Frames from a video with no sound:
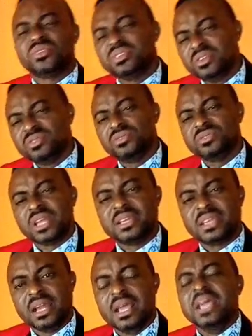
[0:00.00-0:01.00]
can
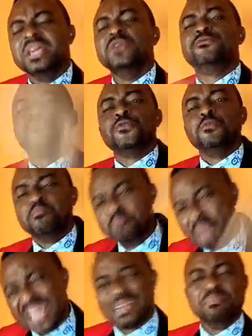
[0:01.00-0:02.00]
take care. If
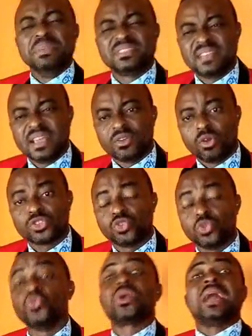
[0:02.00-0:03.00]
you make mistake
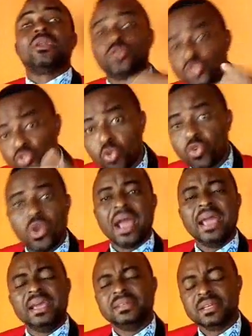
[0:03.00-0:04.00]
also, you can also
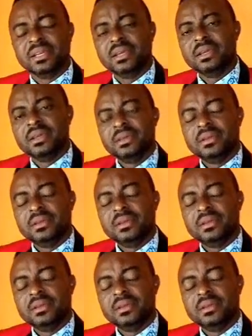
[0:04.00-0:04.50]
go ahead.